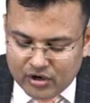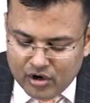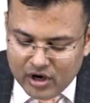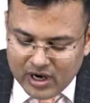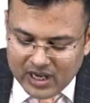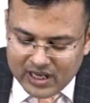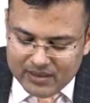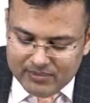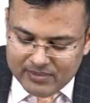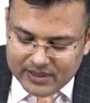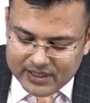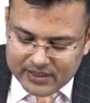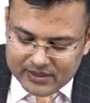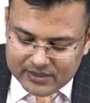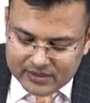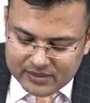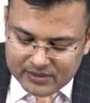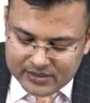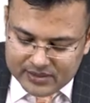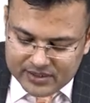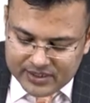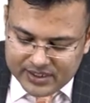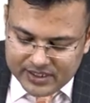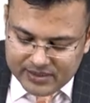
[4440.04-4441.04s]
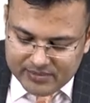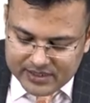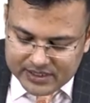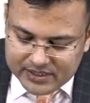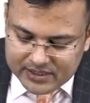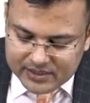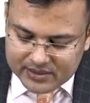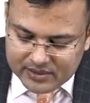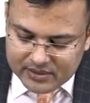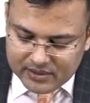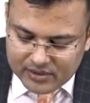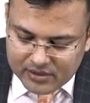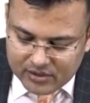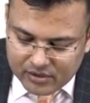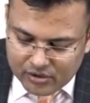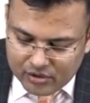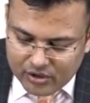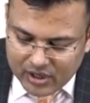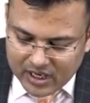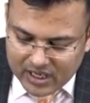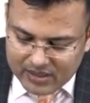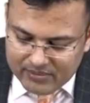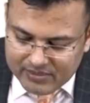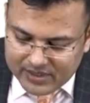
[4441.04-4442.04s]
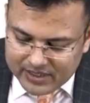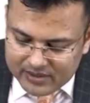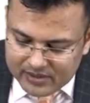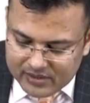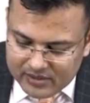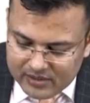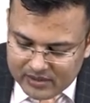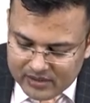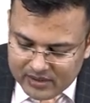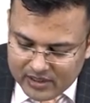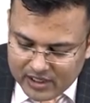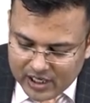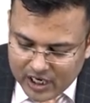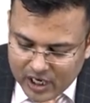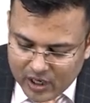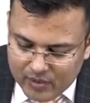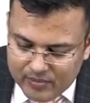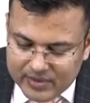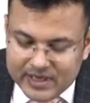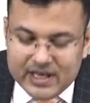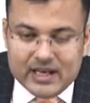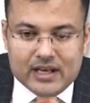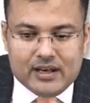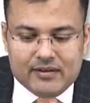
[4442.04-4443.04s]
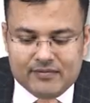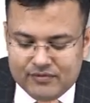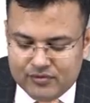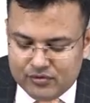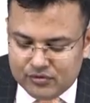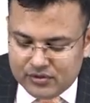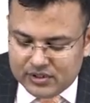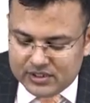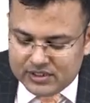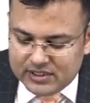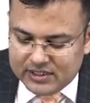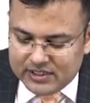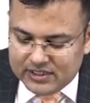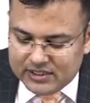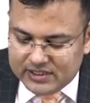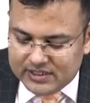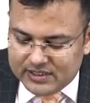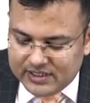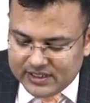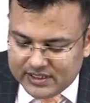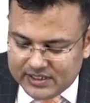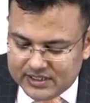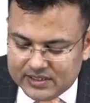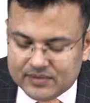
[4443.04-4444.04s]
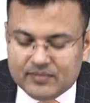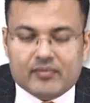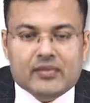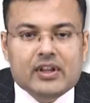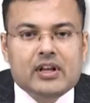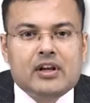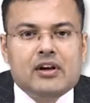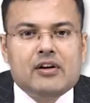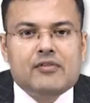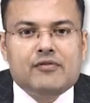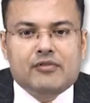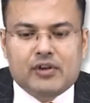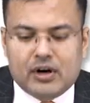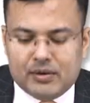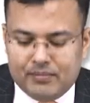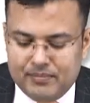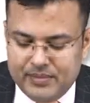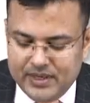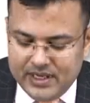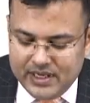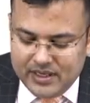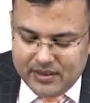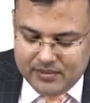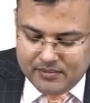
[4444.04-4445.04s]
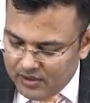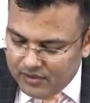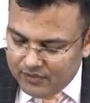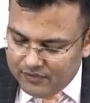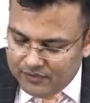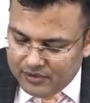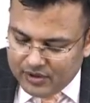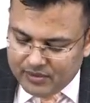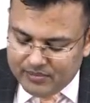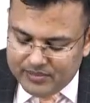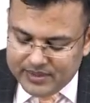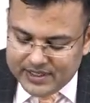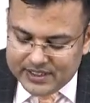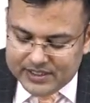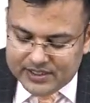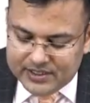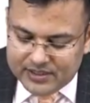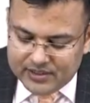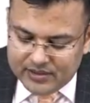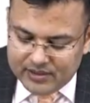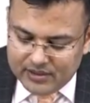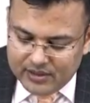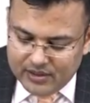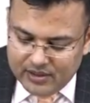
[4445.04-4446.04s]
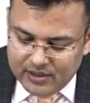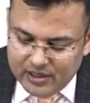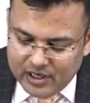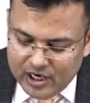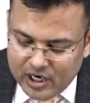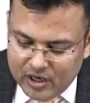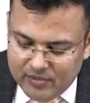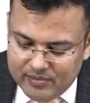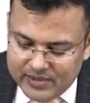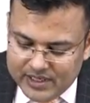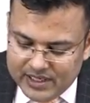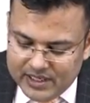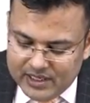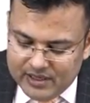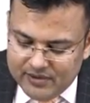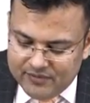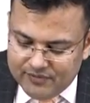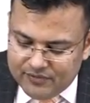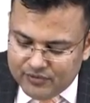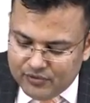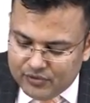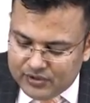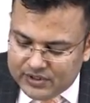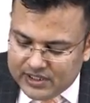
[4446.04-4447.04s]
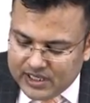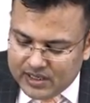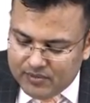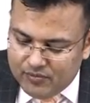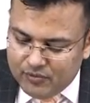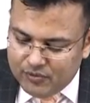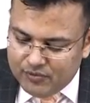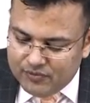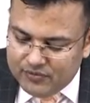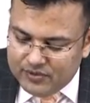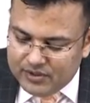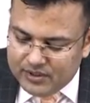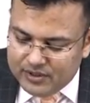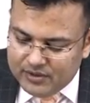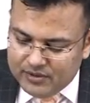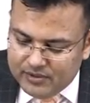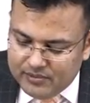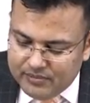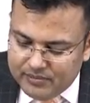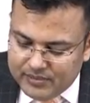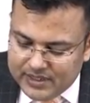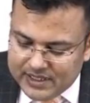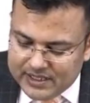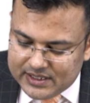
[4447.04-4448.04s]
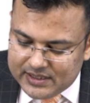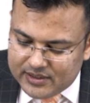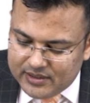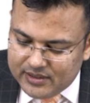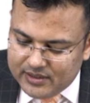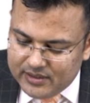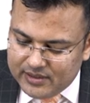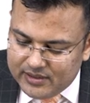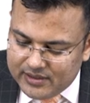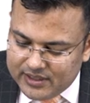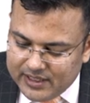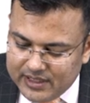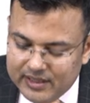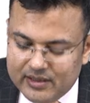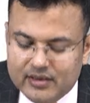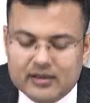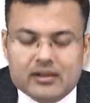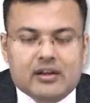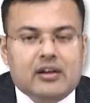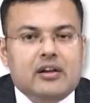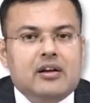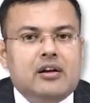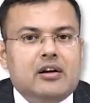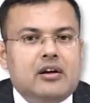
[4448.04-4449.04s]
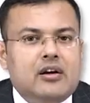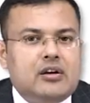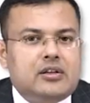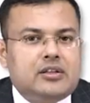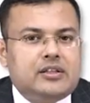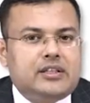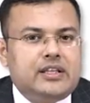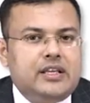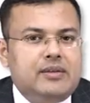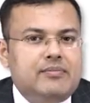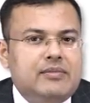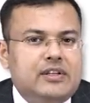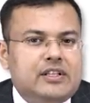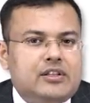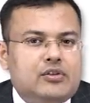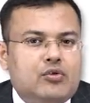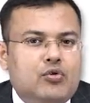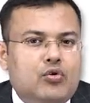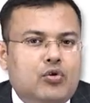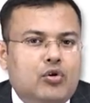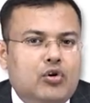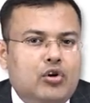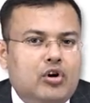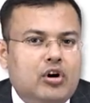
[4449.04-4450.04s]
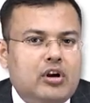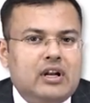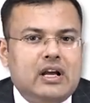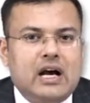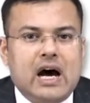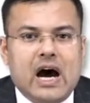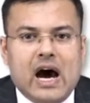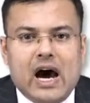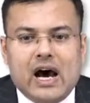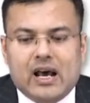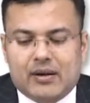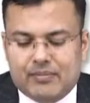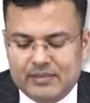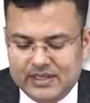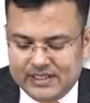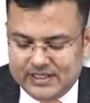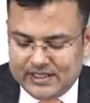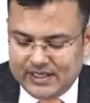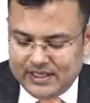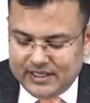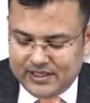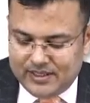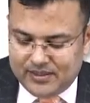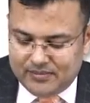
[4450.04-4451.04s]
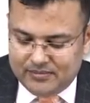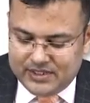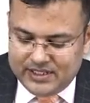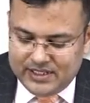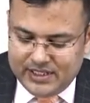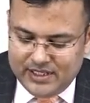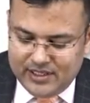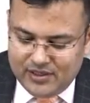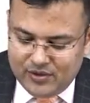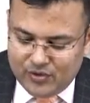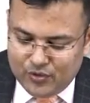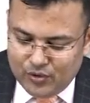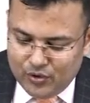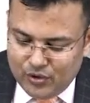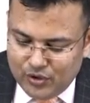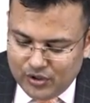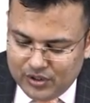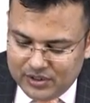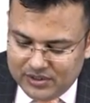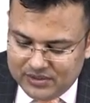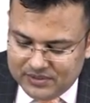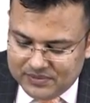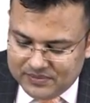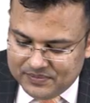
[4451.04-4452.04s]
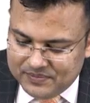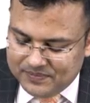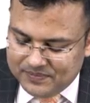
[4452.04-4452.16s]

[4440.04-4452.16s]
gallbladder, G means gallbladder, how many lymph nodes? 6. For B, for breast, how many lymph nodes are removed? Breast, 10. C means colon, R means rectum. C, colon,